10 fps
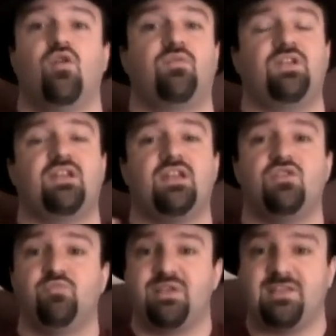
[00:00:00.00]
Hopefully I'll get a
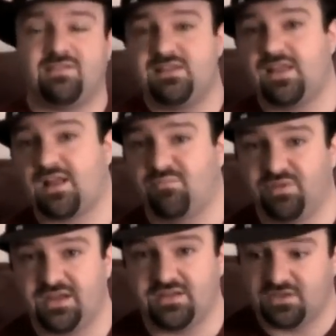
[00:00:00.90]
new PC like I'm
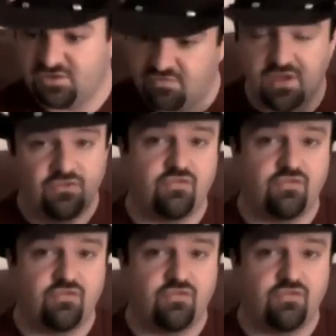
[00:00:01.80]
planning to do